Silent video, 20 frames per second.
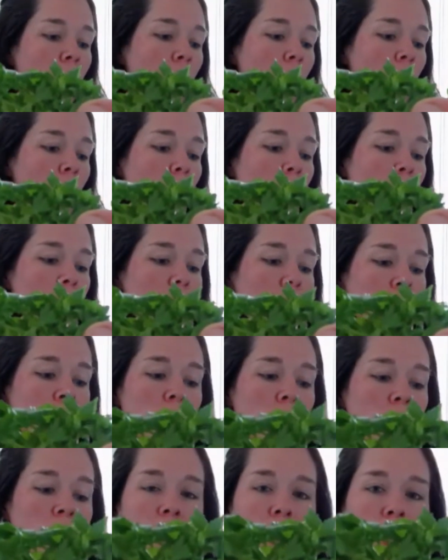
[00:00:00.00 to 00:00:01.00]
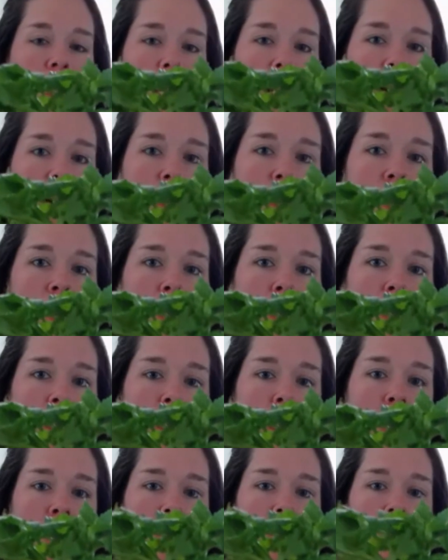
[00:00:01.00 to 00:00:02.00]
core shoots there
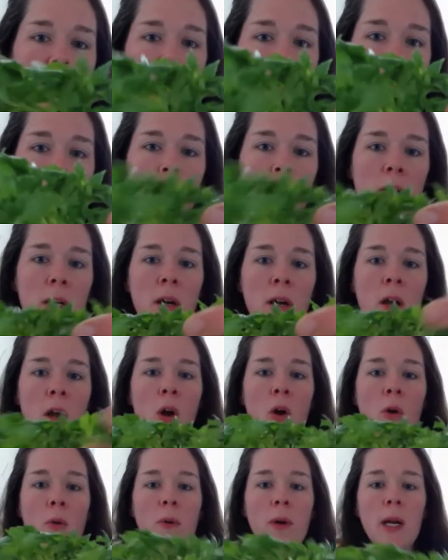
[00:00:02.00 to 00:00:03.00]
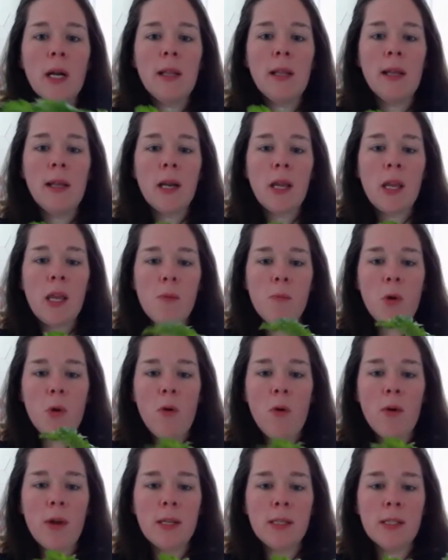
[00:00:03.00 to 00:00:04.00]
in the center, we're gonna let it keep
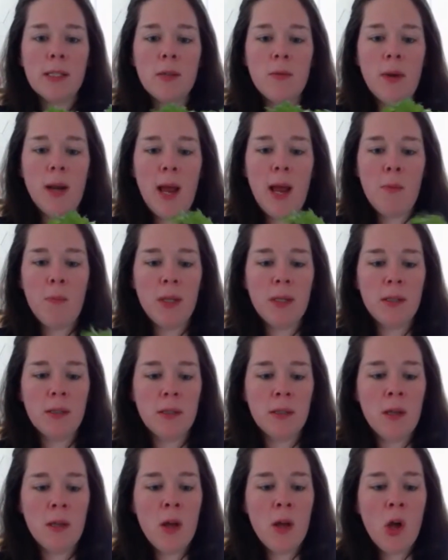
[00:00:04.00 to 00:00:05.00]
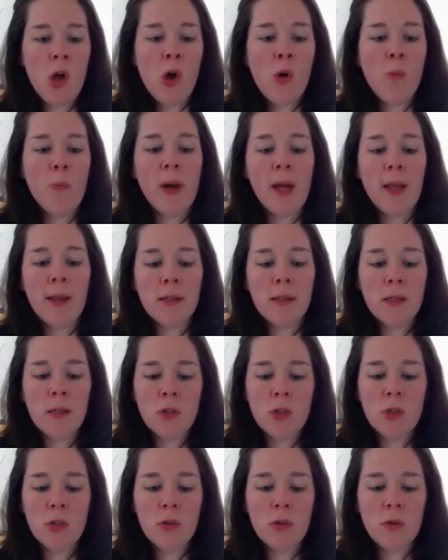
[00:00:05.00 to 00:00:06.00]
going and see what happens. But
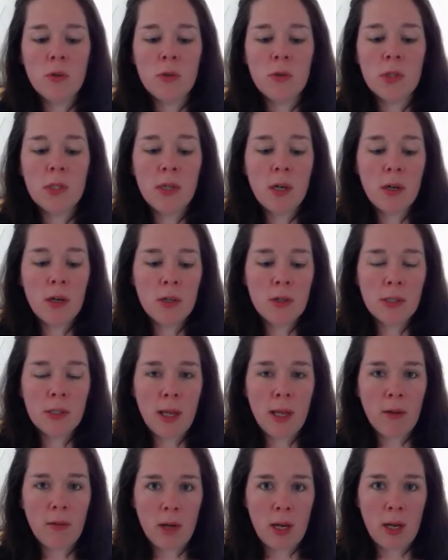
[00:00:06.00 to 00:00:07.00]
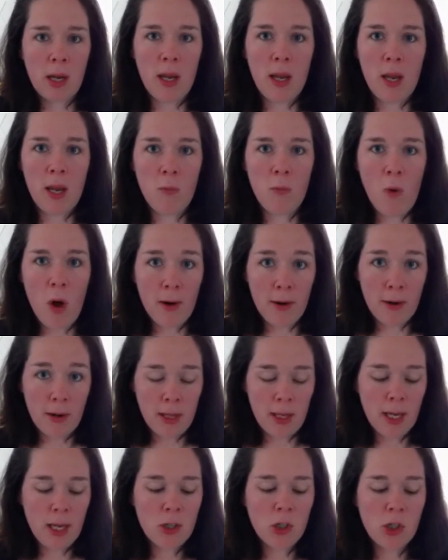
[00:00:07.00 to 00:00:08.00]
to start your celery in water in
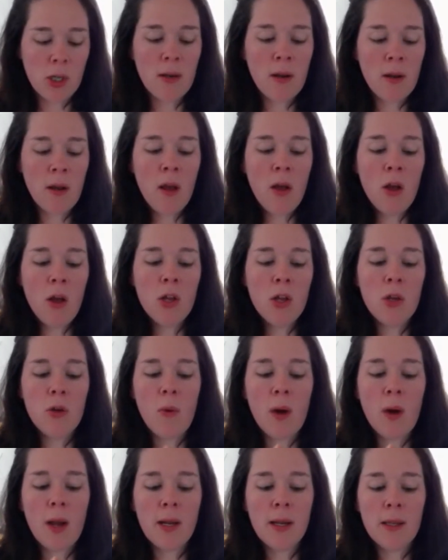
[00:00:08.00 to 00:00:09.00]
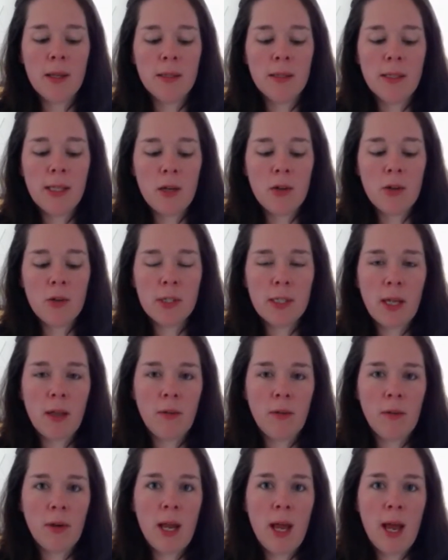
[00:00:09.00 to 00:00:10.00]
the kitchen, you want to take your
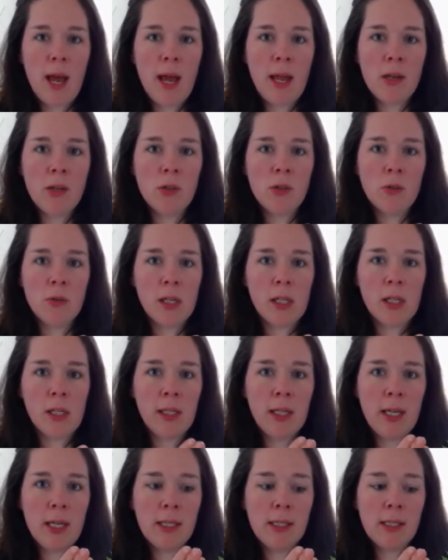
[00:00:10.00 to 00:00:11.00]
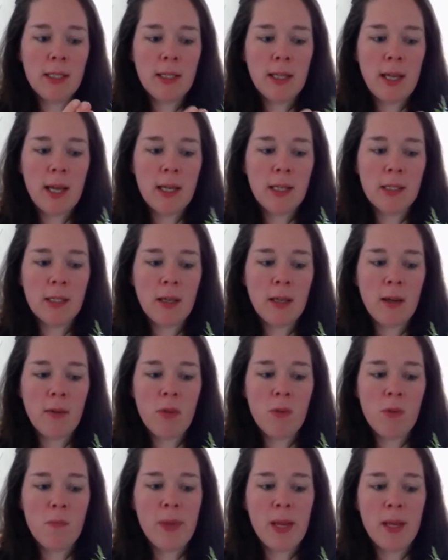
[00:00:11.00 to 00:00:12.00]
celery and do a clean slice
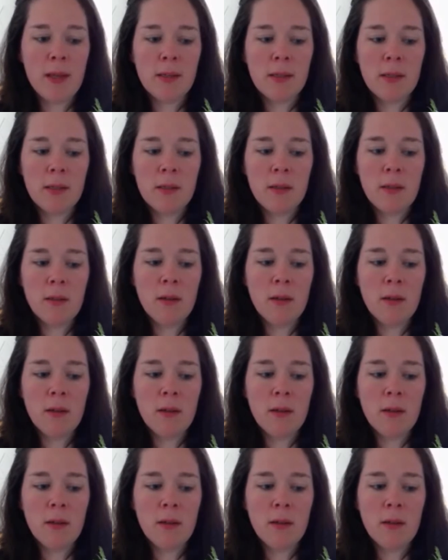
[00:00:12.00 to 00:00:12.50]
of the base